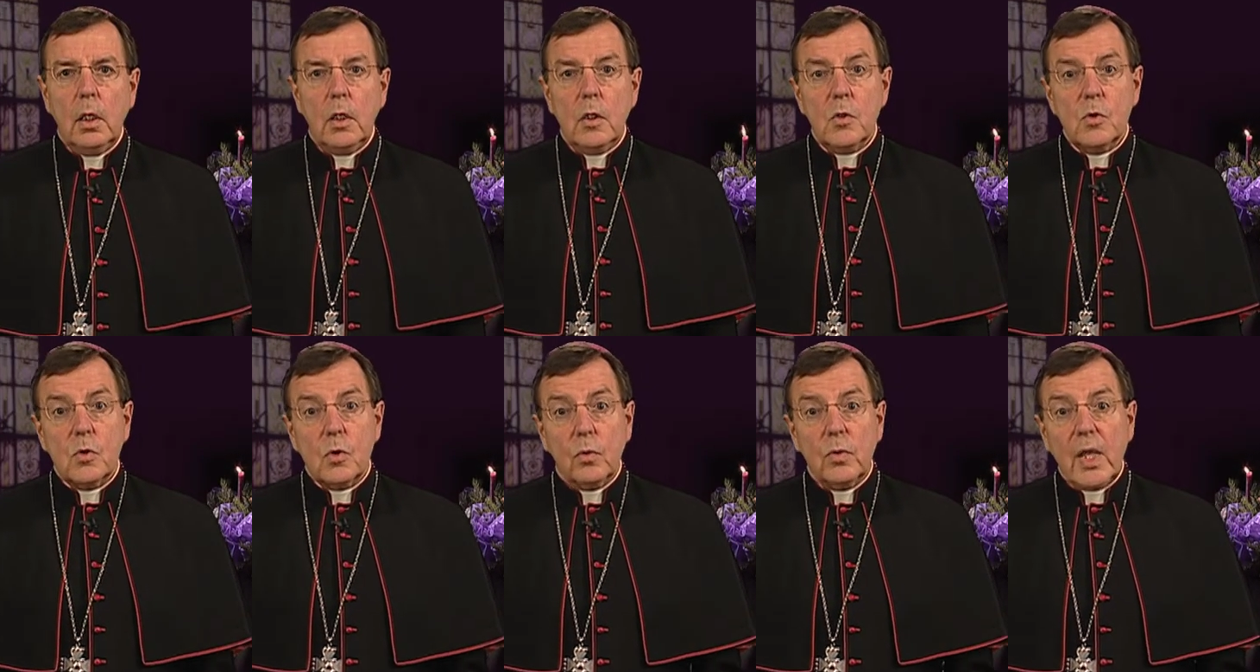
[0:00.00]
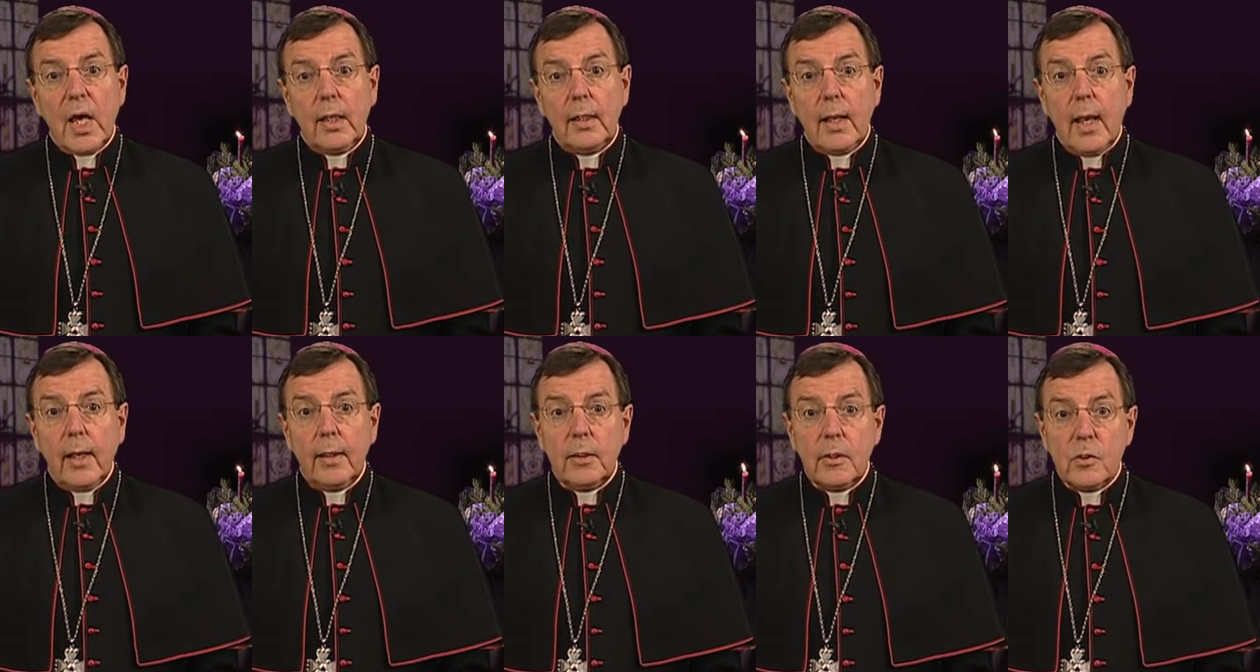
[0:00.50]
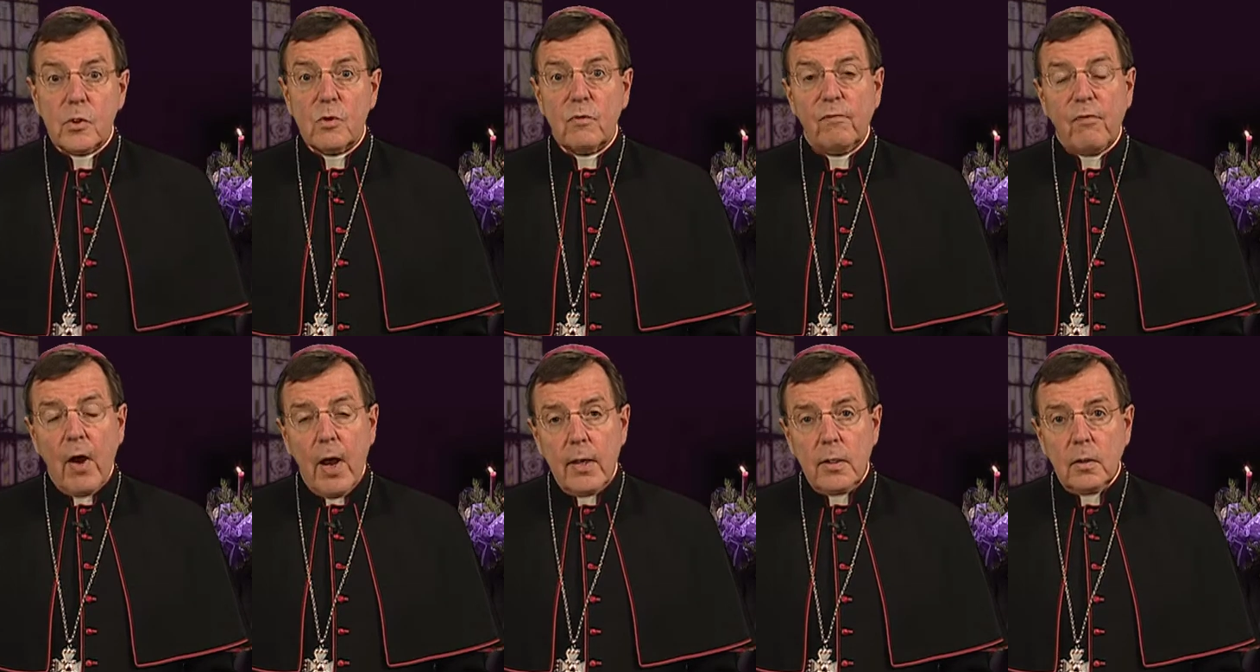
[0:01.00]
so that at his
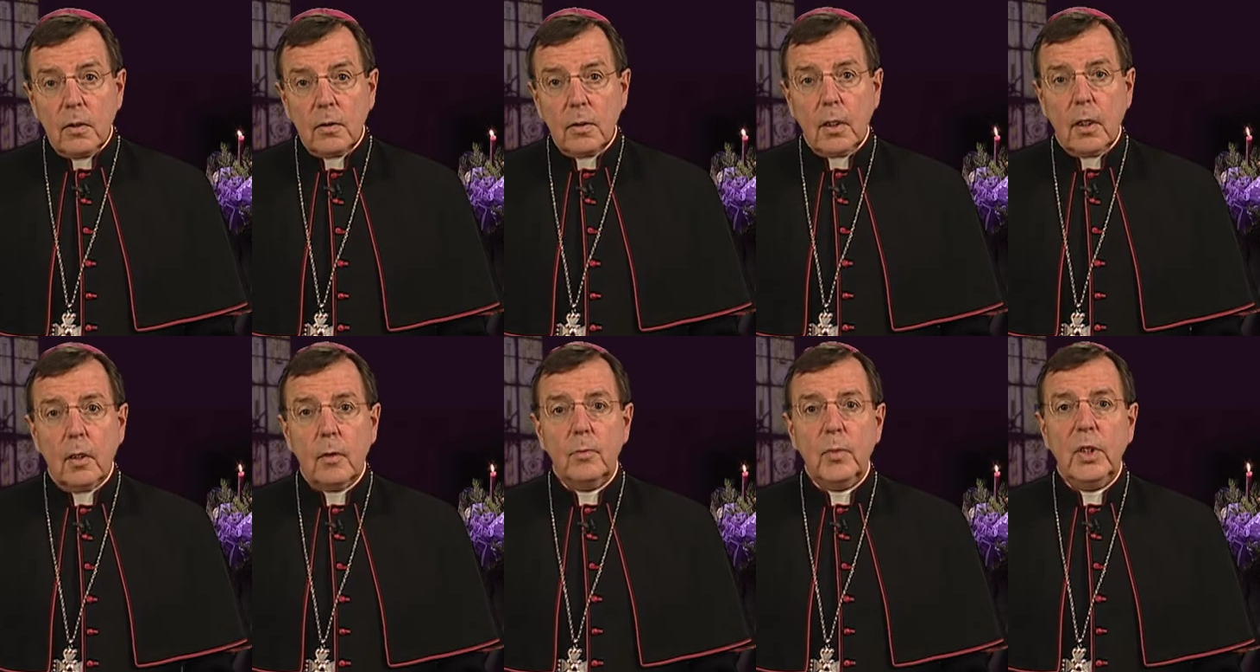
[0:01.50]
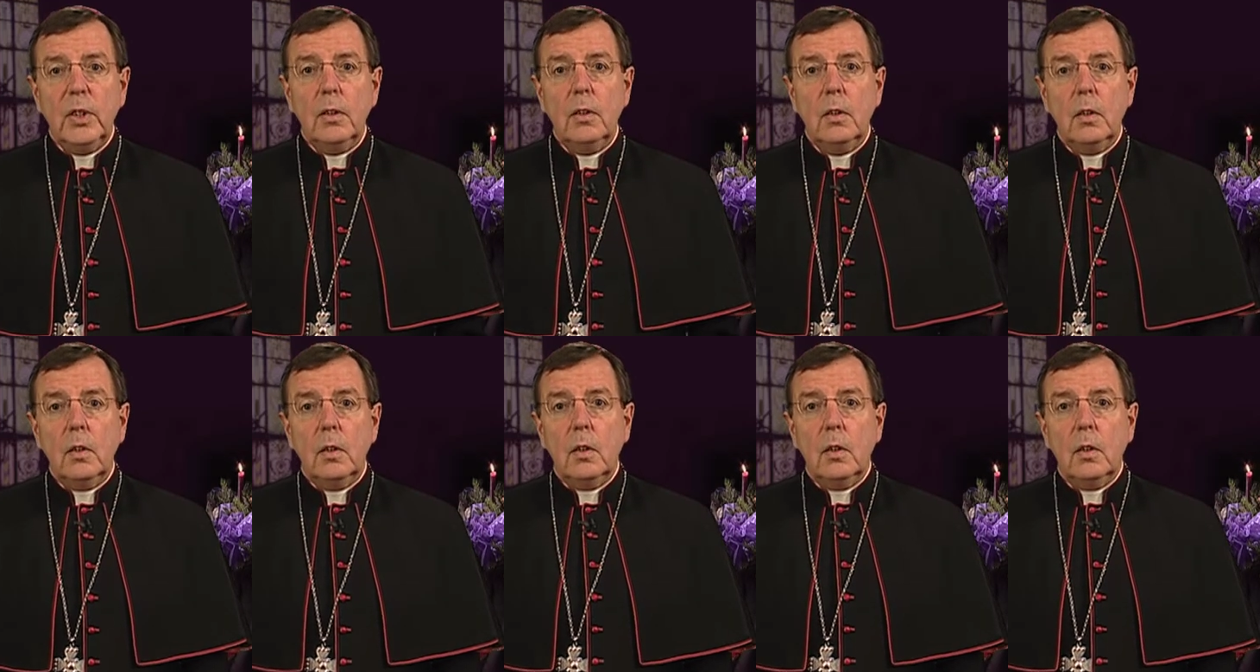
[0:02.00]
final coming